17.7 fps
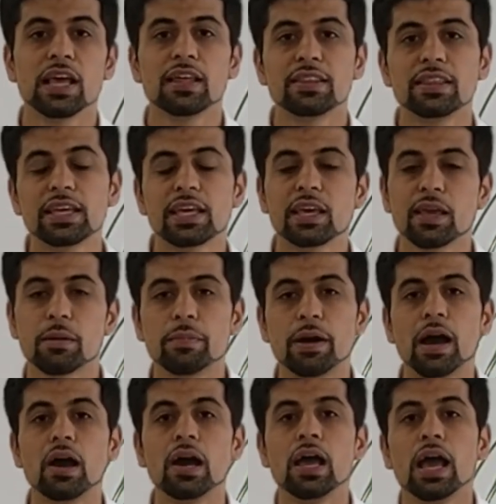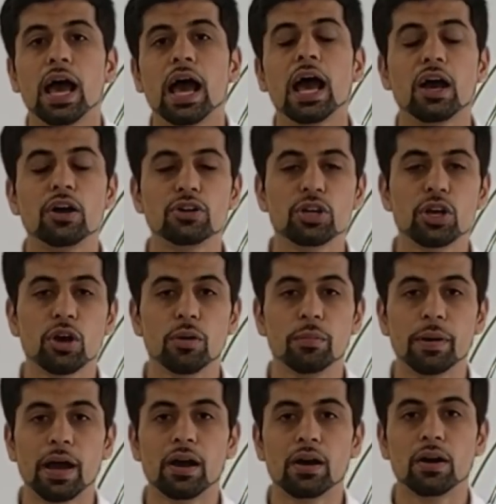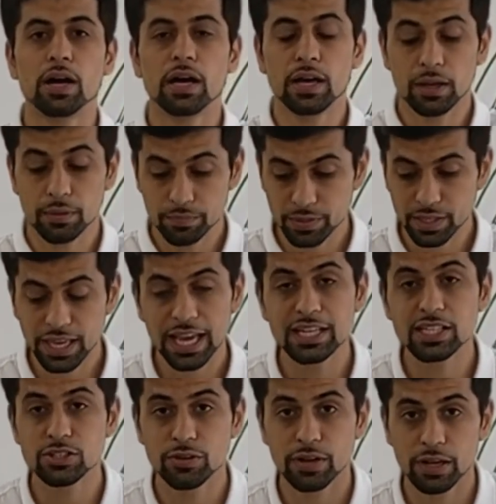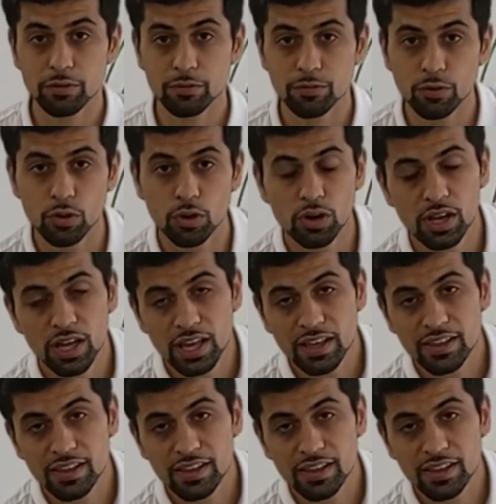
thinking about how you go about catering for